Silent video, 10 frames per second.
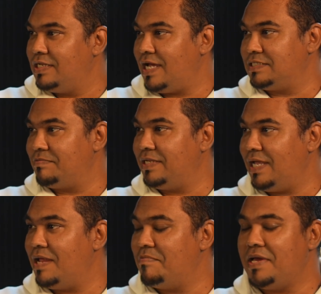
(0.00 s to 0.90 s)
in Nelson
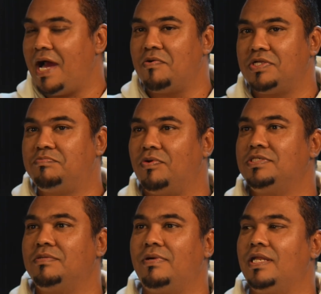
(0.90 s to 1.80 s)
Mandela Bay, our
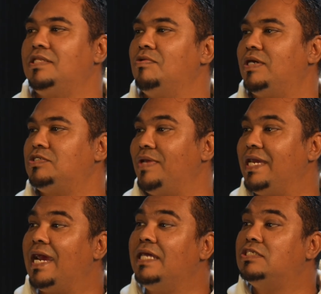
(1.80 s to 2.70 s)
responsibility was to
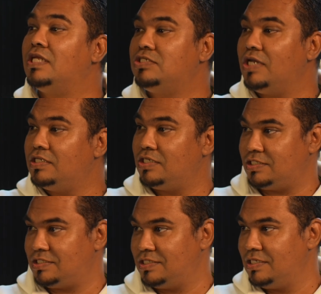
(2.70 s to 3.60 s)
engage the
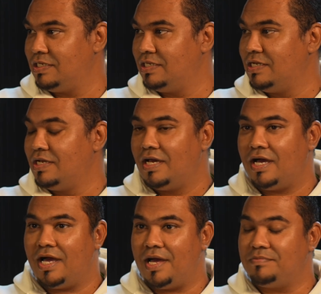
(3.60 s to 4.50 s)
churches.
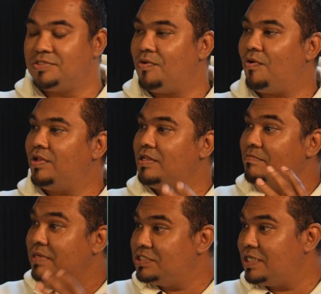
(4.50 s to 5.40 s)
So all the
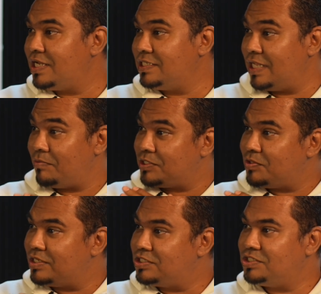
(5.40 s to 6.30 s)
missionaries that was
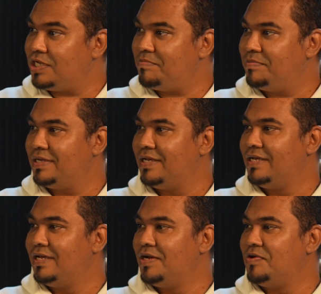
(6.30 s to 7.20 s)
on the ship
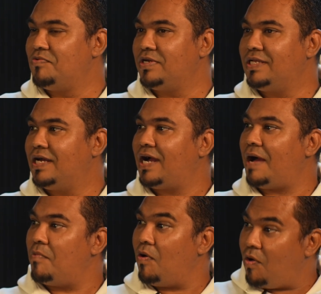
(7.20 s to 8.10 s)
would
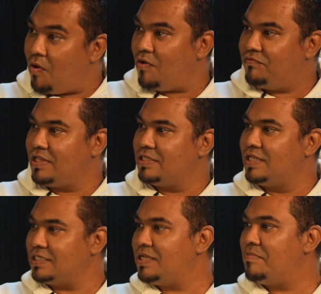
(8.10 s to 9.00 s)
come off, they'll
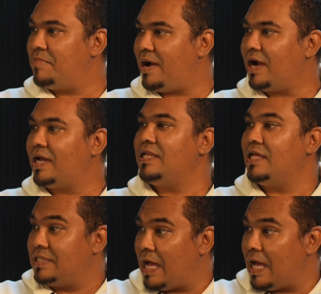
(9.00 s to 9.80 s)
disembark, and they'll now